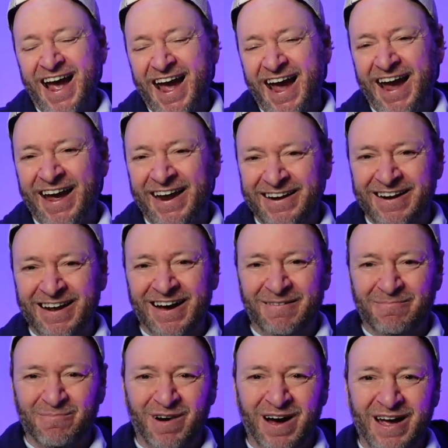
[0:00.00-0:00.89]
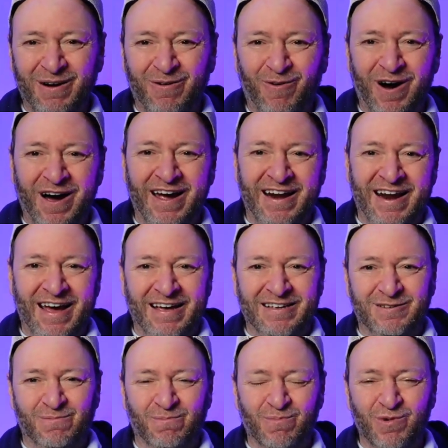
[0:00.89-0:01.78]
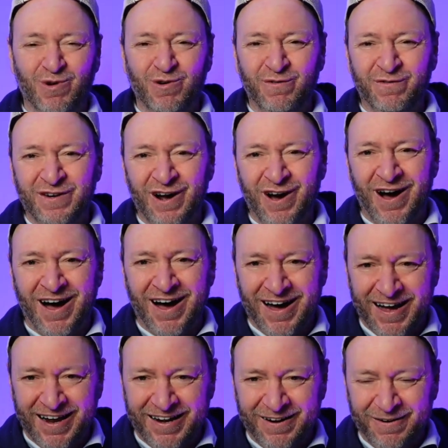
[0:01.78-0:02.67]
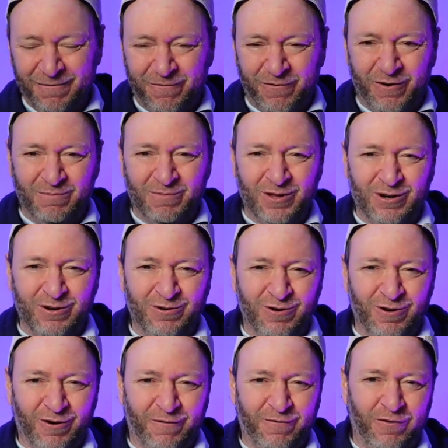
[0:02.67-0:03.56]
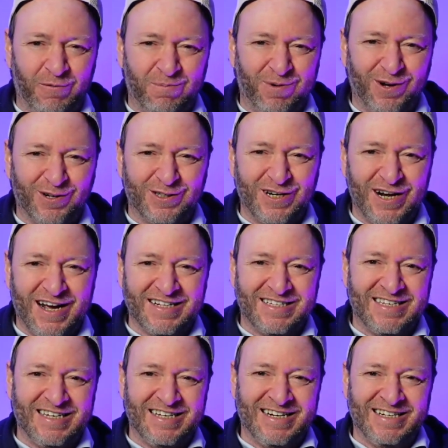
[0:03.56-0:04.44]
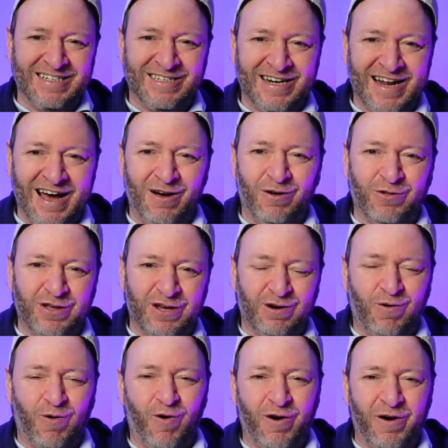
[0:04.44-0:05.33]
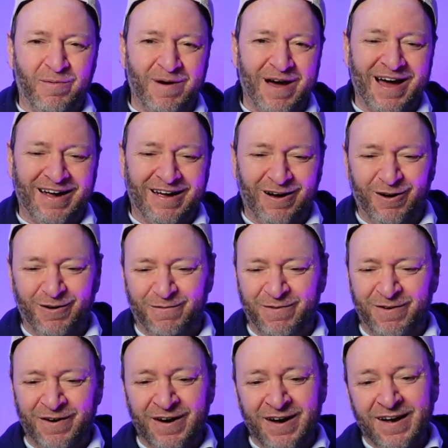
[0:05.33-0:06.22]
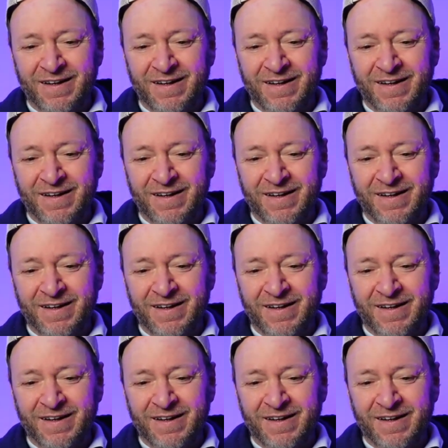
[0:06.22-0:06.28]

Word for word: And uh, Mike White has moved on from the New York football Jets and is now the quarterback of